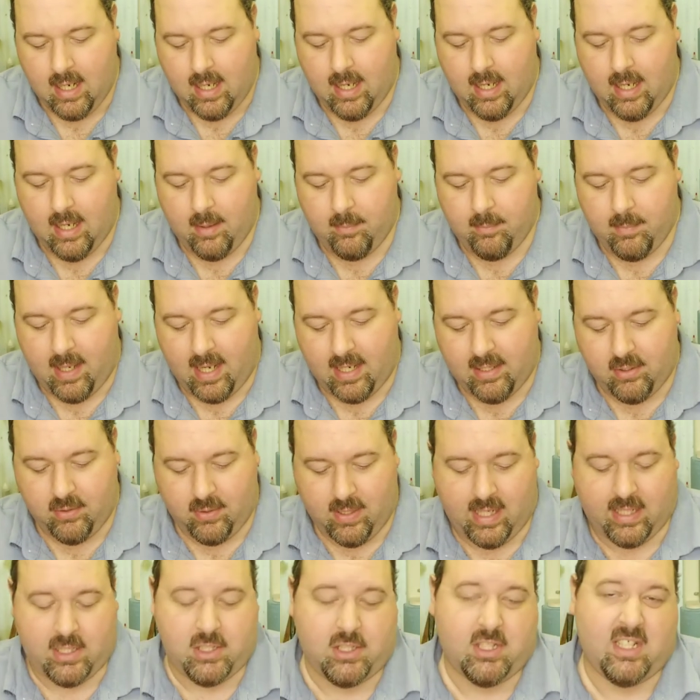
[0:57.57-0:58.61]
I
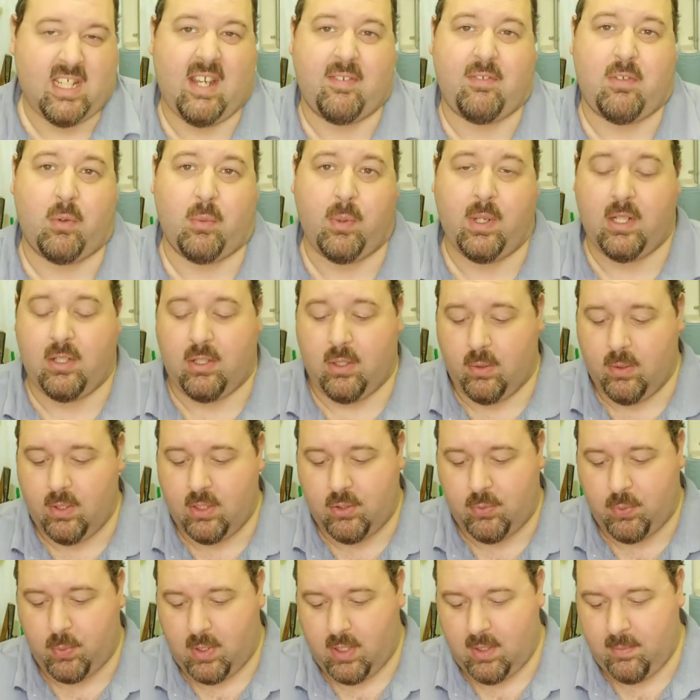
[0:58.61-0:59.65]
do actually have to redo
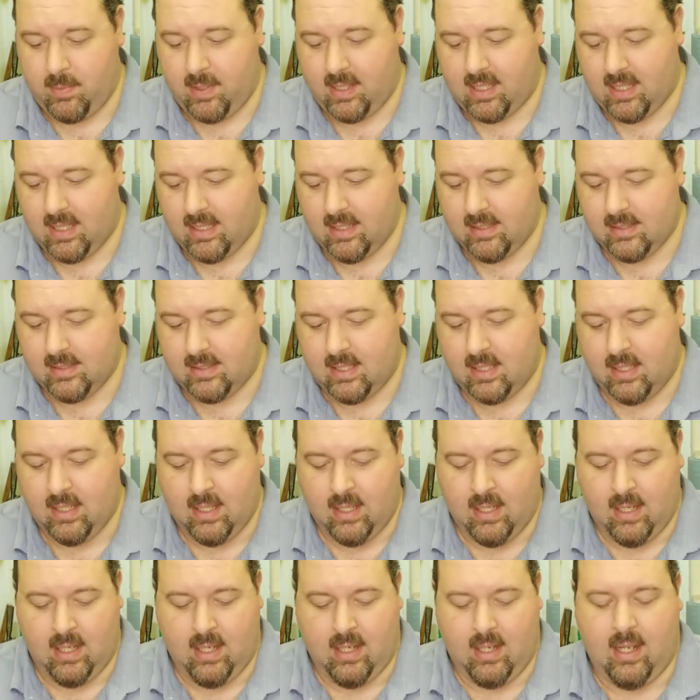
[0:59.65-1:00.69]
this one because
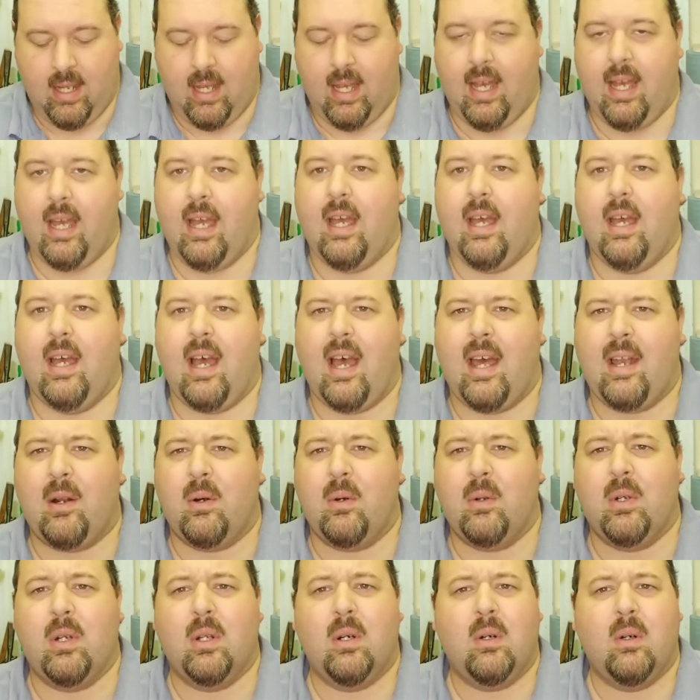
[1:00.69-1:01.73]
I
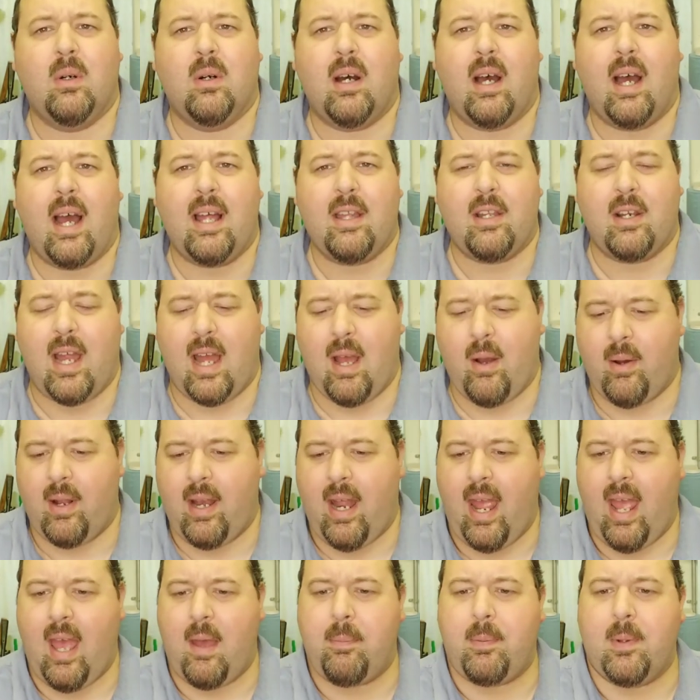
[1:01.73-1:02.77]
don't know either how it
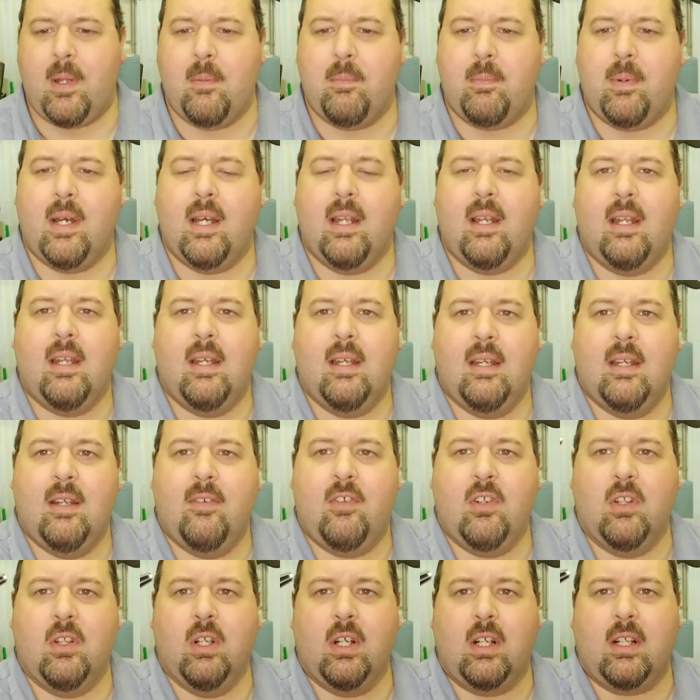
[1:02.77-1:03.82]
happened, but
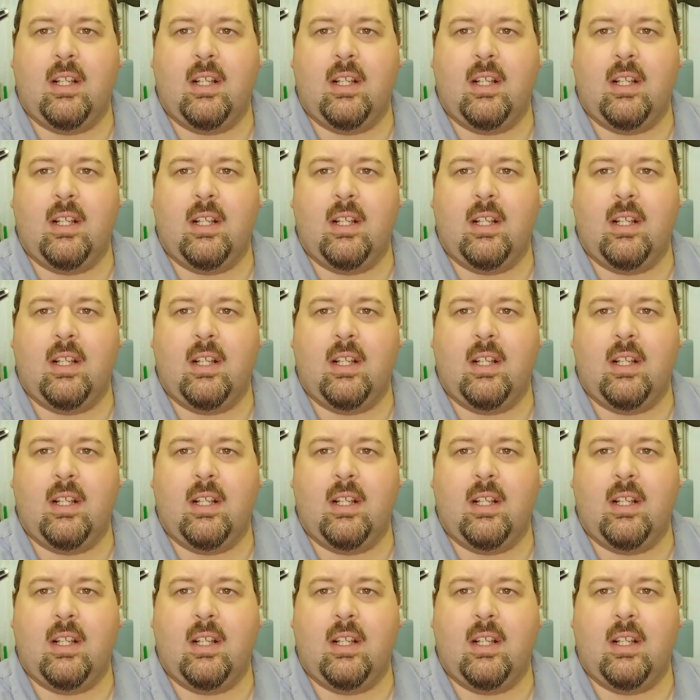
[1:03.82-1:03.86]
if you